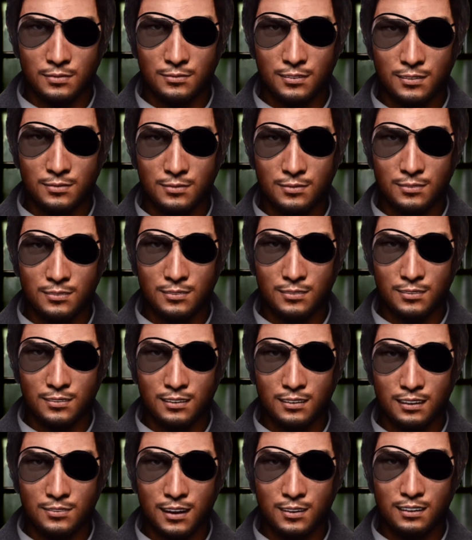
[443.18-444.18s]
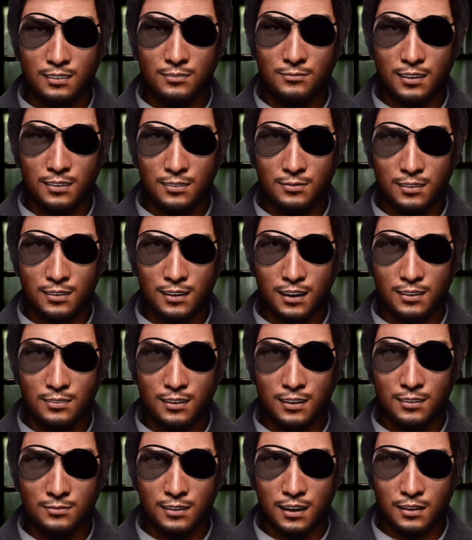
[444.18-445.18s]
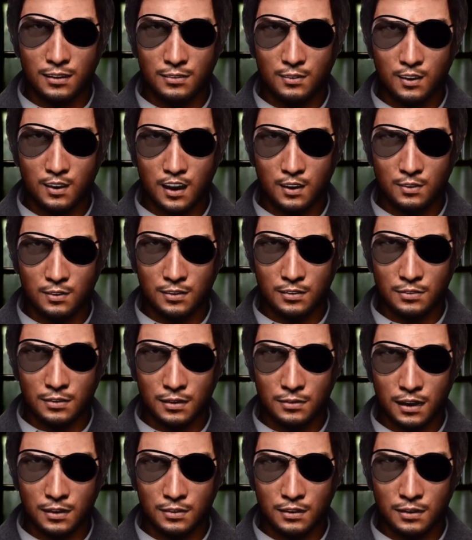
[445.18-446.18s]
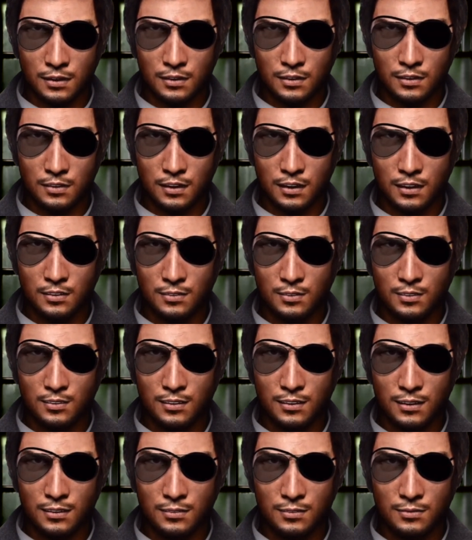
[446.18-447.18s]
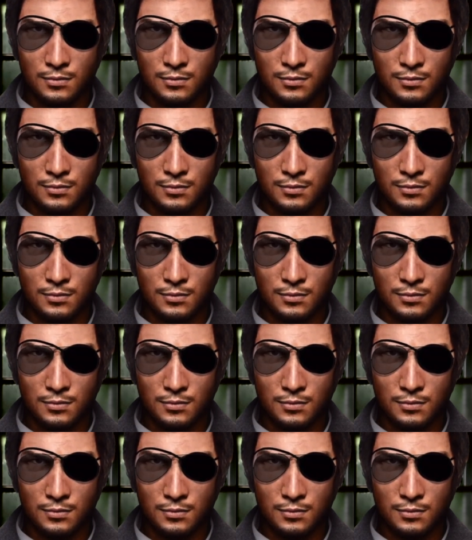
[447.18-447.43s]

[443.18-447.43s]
But yeah, that's amazing. That really, you know what? That makes a person feel good, really.